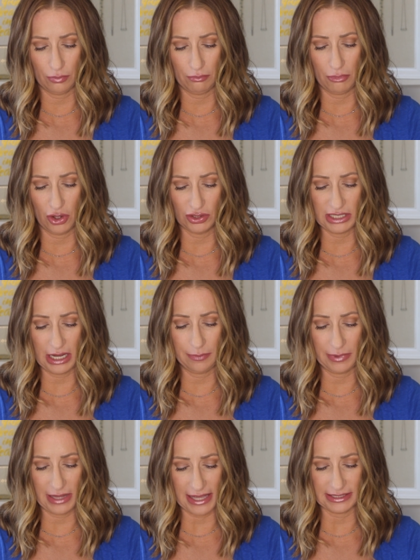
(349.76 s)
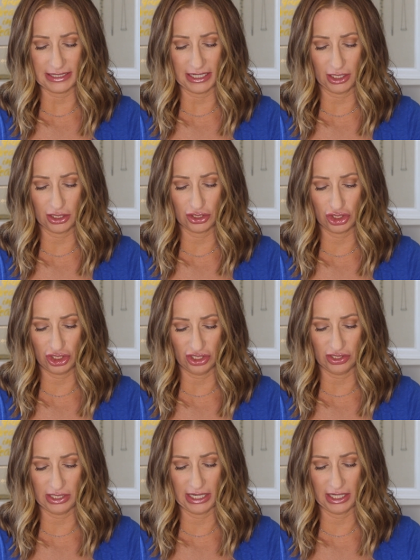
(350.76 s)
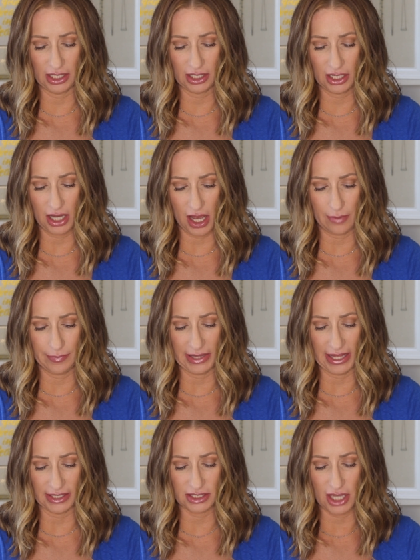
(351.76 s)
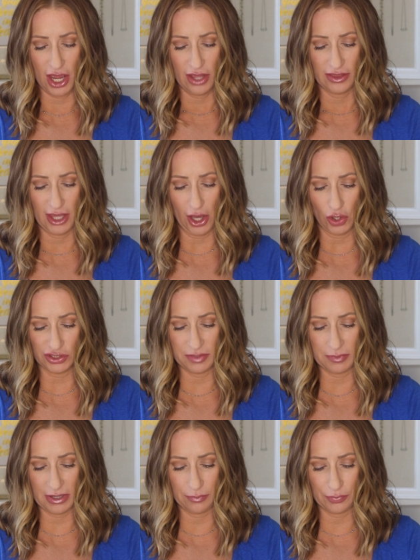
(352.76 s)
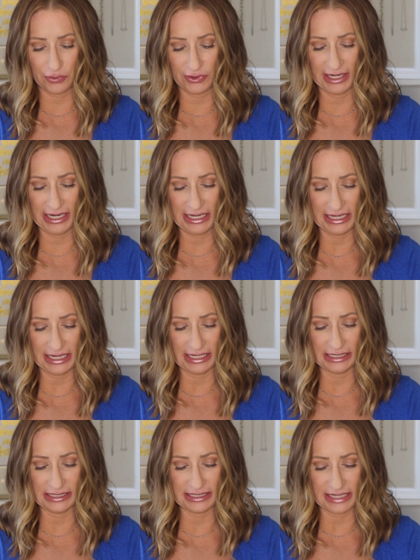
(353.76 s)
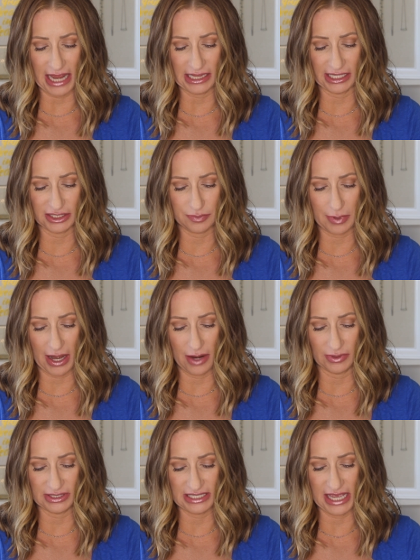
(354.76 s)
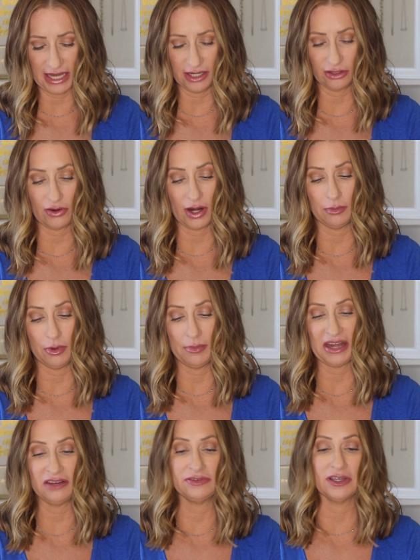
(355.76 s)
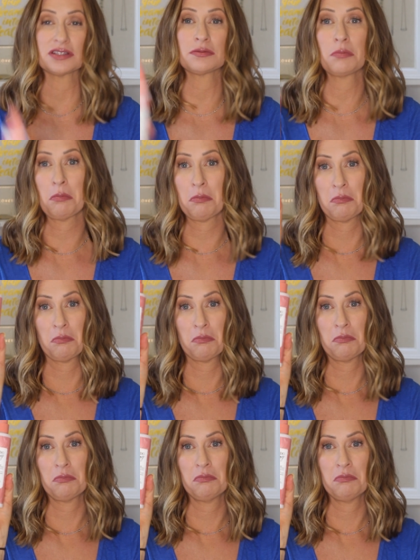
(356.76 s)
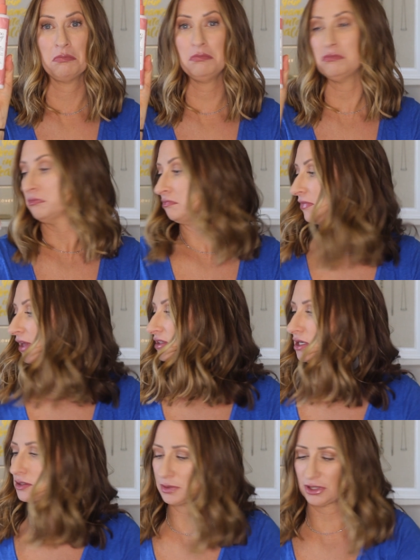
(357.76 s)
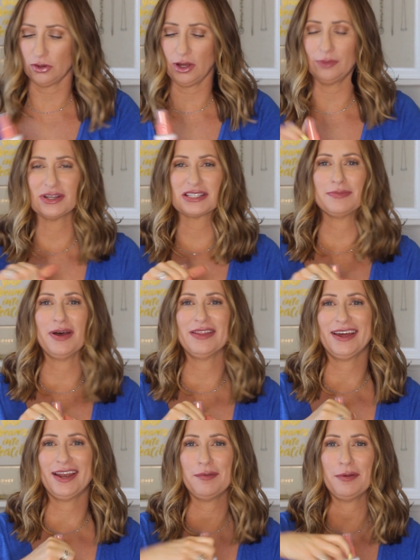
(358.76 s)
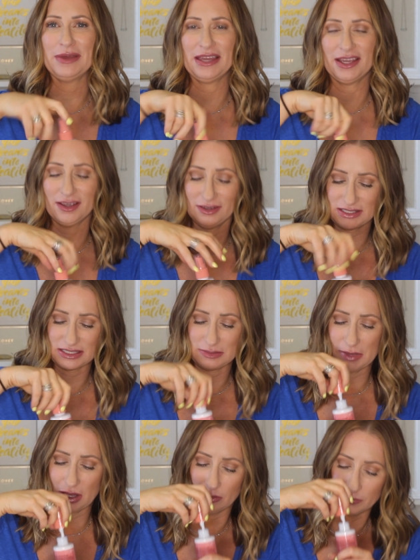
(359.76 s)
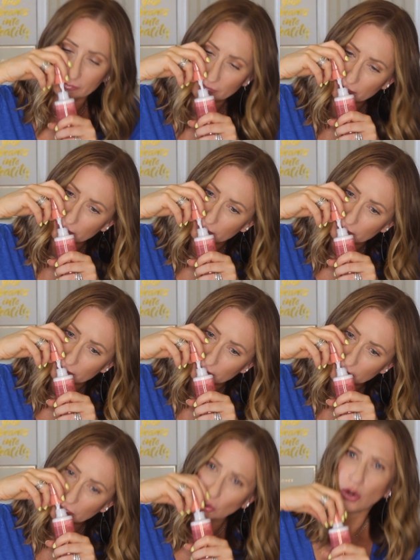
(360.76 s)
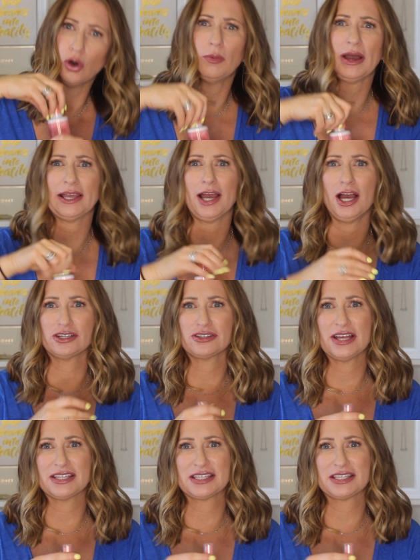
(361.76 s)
multi-plastic shielding complex, the ultimate preheat styling spray with 10 incredible benefits. Hmm, that sounds pretty cool. I want to smell that. I'm a big smell. Oh my gosh, that